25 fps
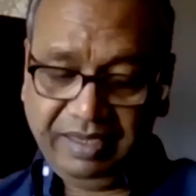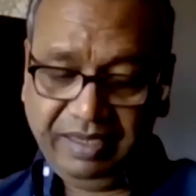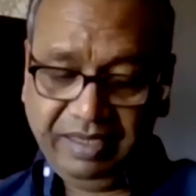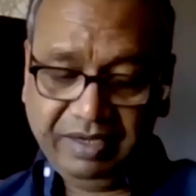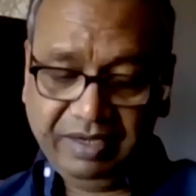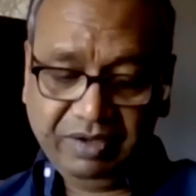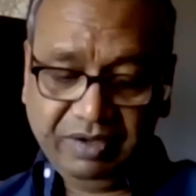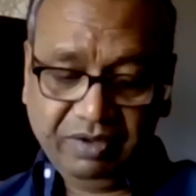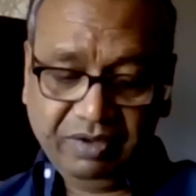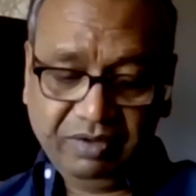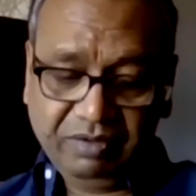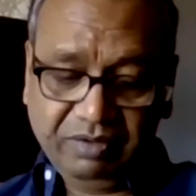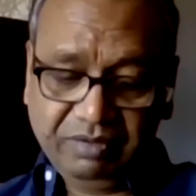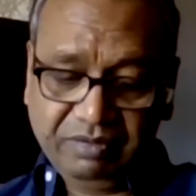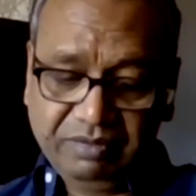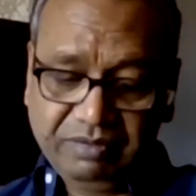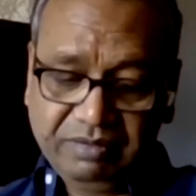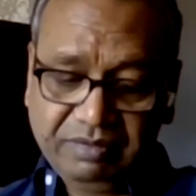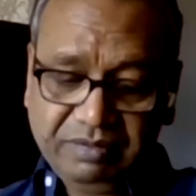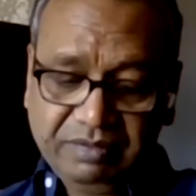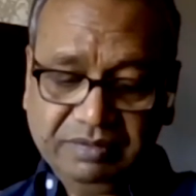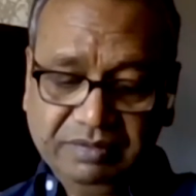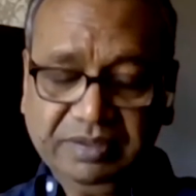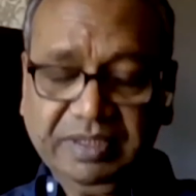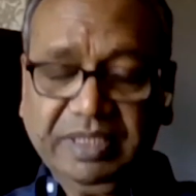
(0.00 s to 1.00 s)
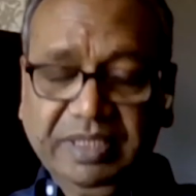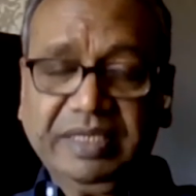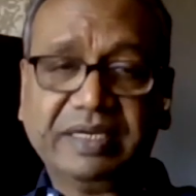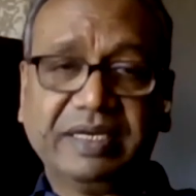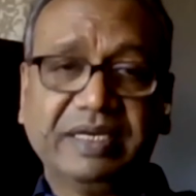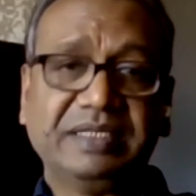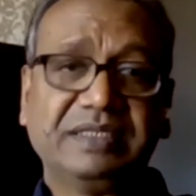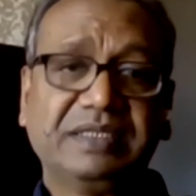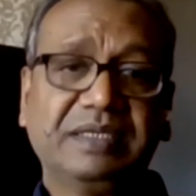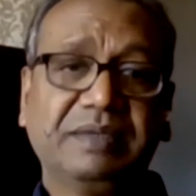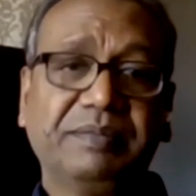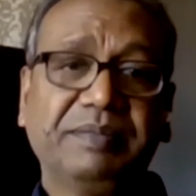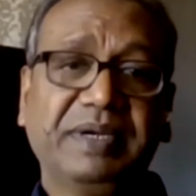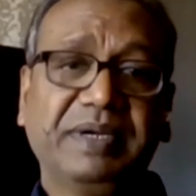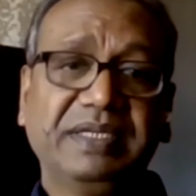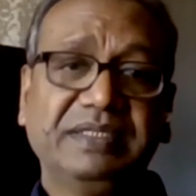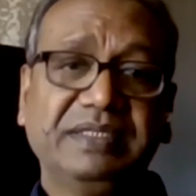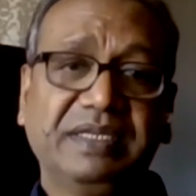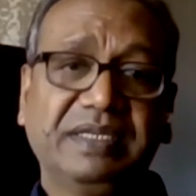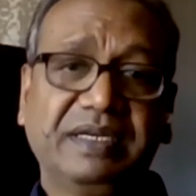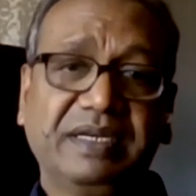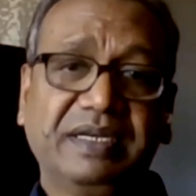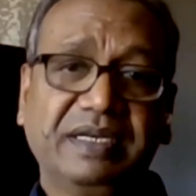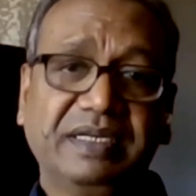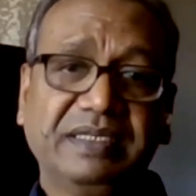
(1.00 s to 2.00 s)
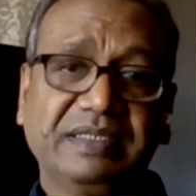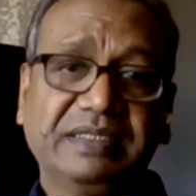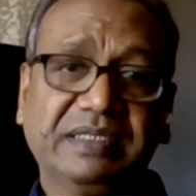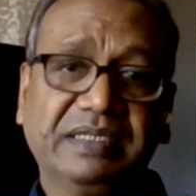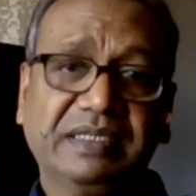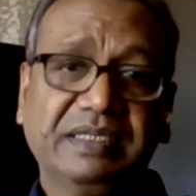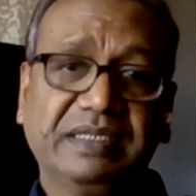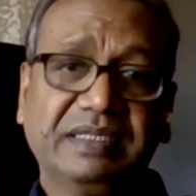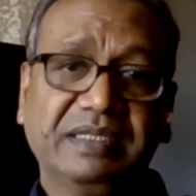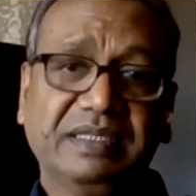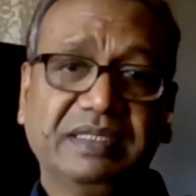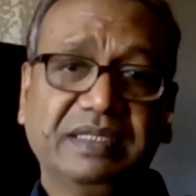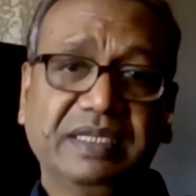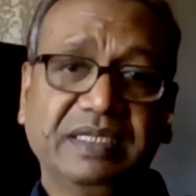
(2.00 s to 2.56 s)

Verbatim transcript: you know, generation by generation,